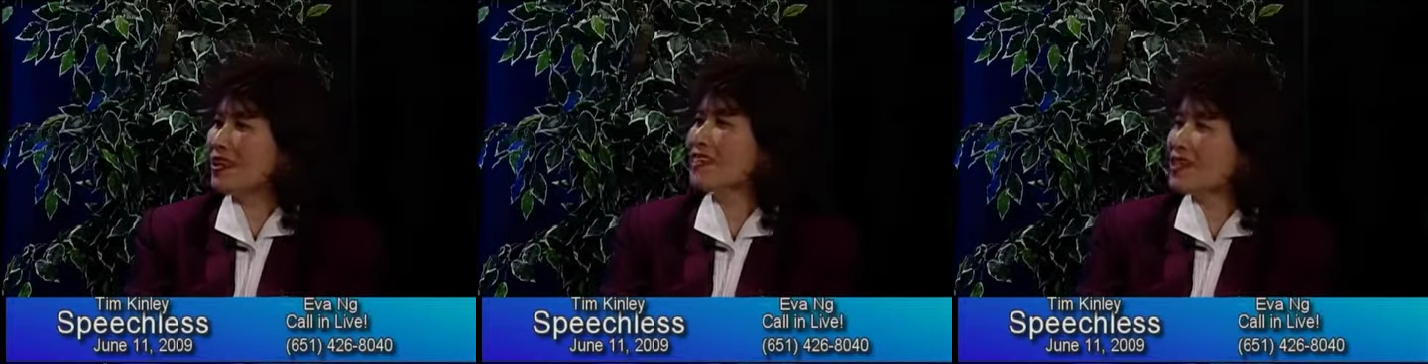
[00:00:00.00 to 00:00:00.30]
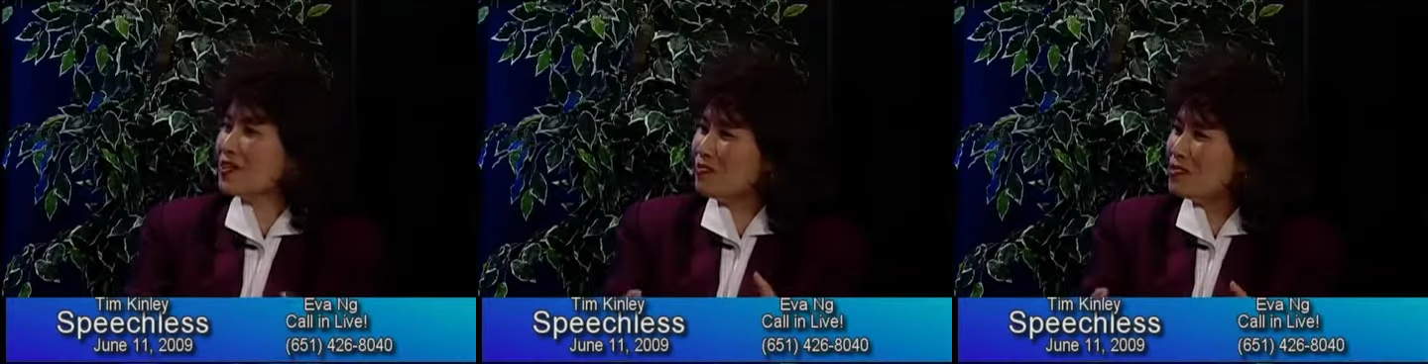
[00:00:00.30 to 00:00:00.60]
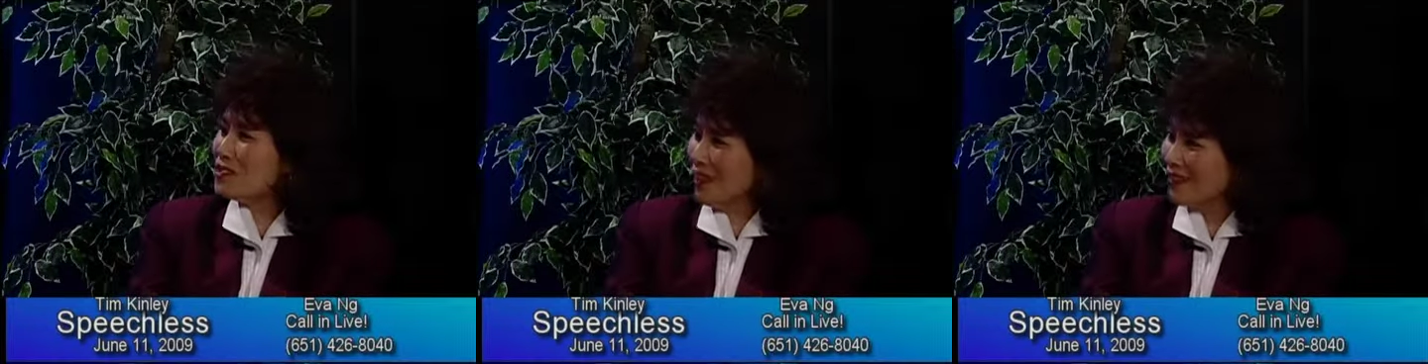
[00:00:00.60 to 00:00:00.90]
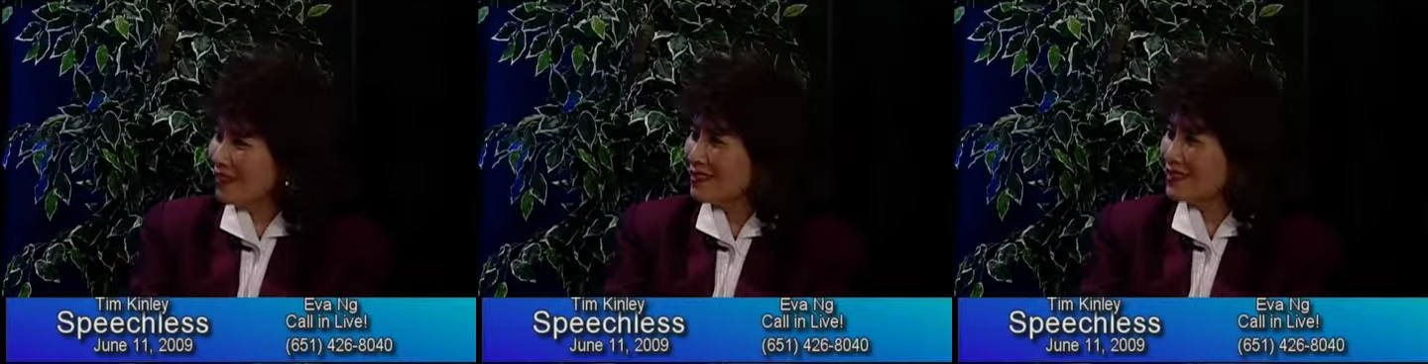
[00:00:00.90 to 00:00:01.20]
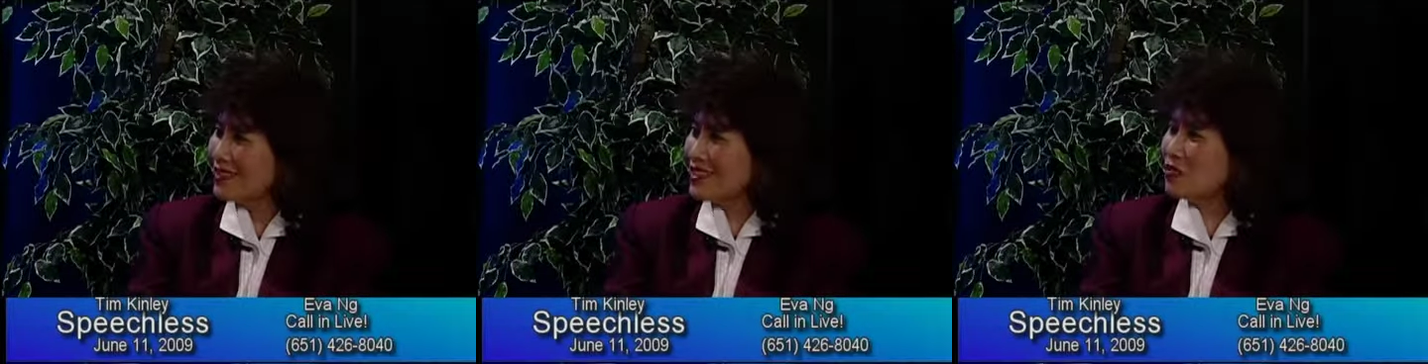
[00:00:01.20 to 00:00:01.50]
and let them present it
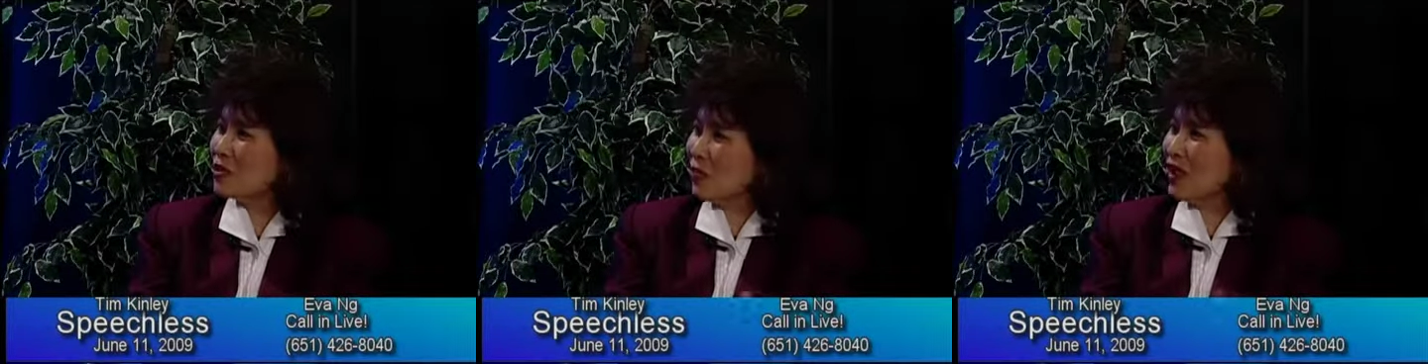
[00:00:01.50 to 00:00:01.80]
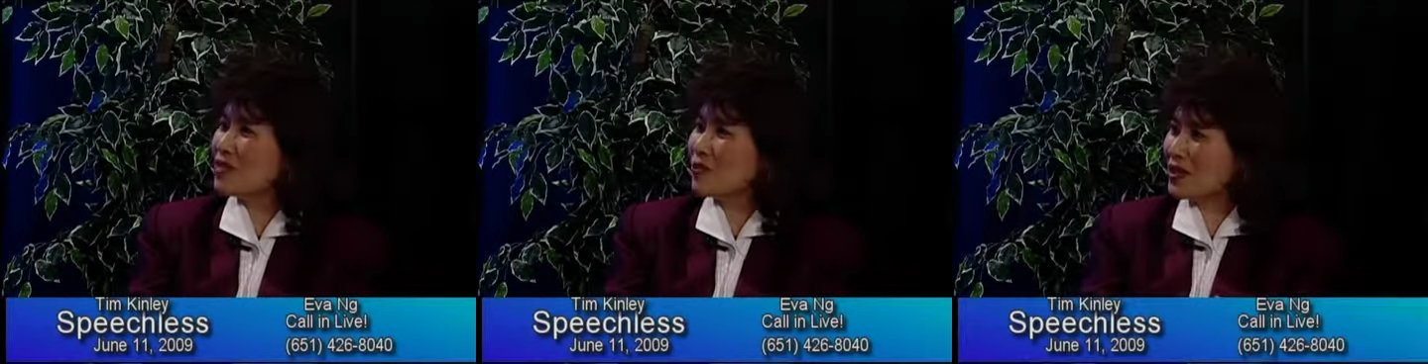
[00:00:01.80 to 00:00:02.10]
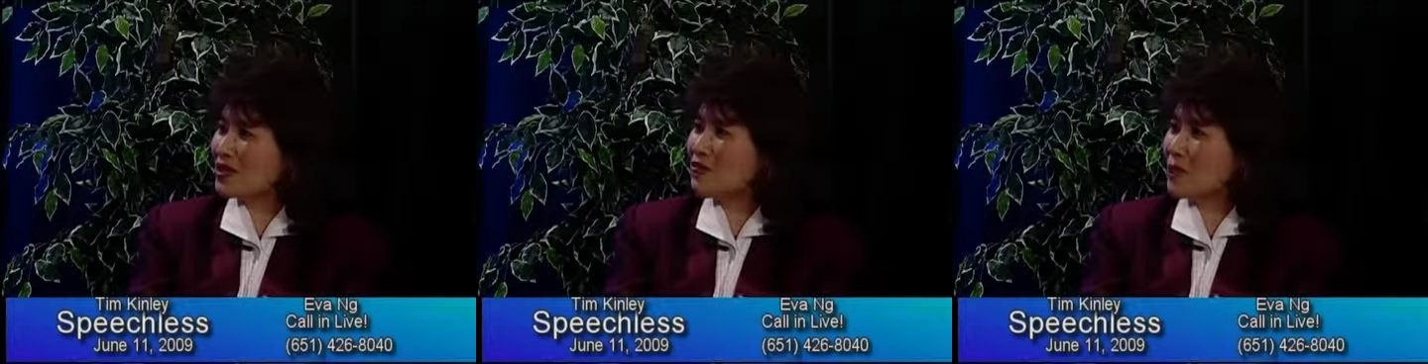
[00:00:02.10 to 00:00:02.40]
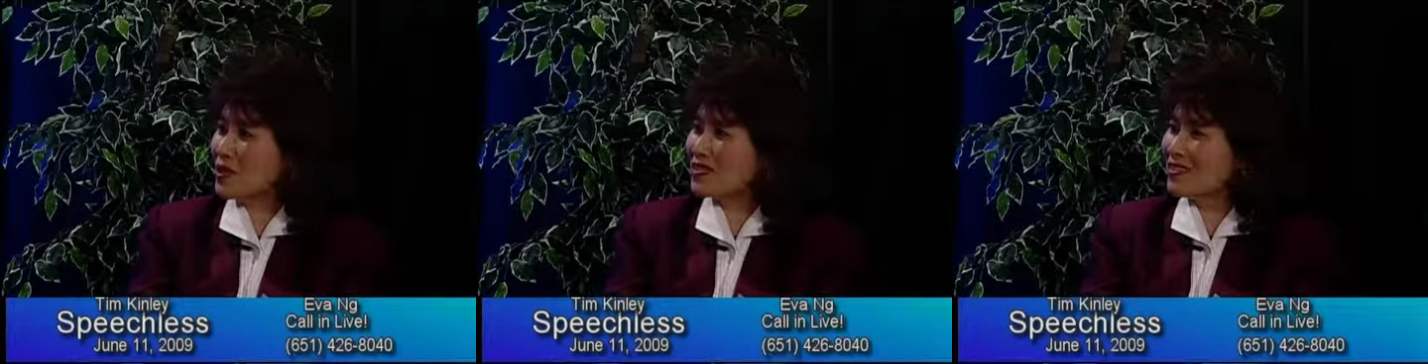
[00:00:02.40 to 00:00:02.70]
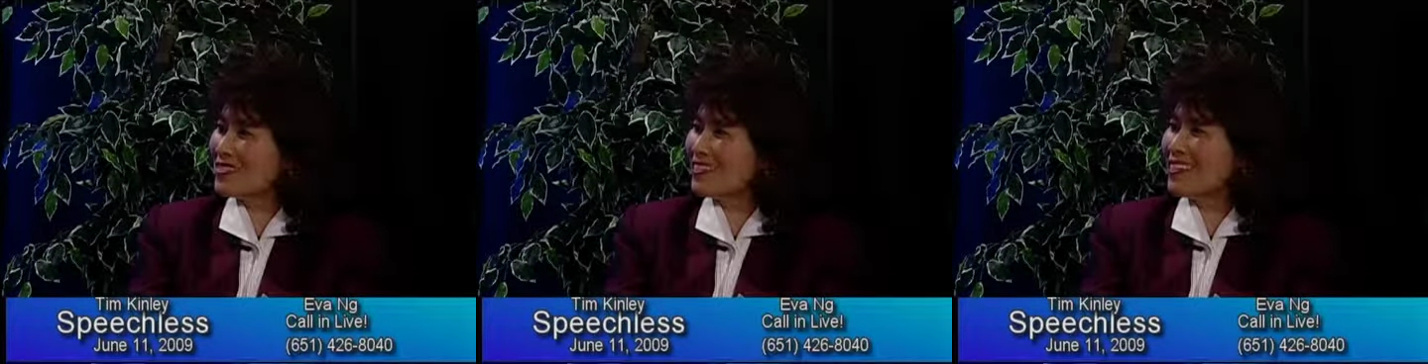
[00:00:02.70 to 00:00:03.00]
to a prospective
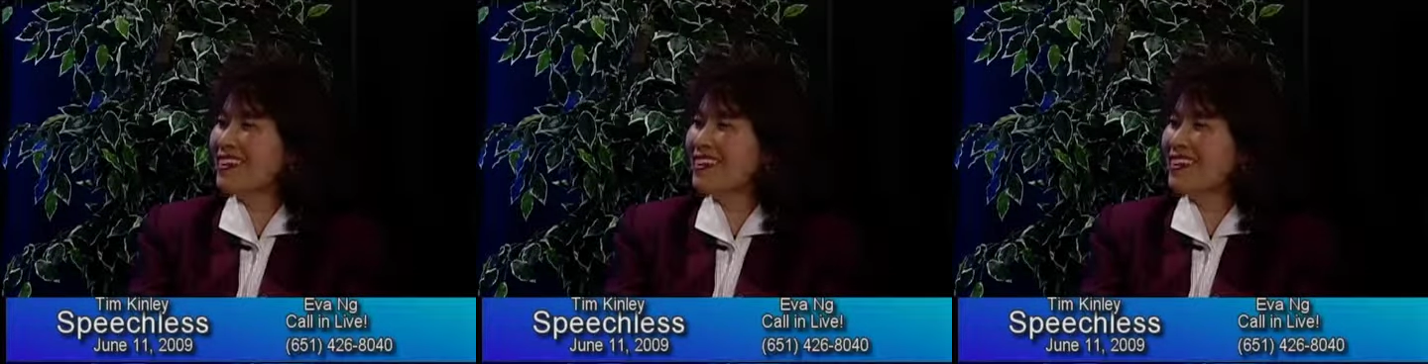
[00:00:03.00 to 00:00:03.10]
business.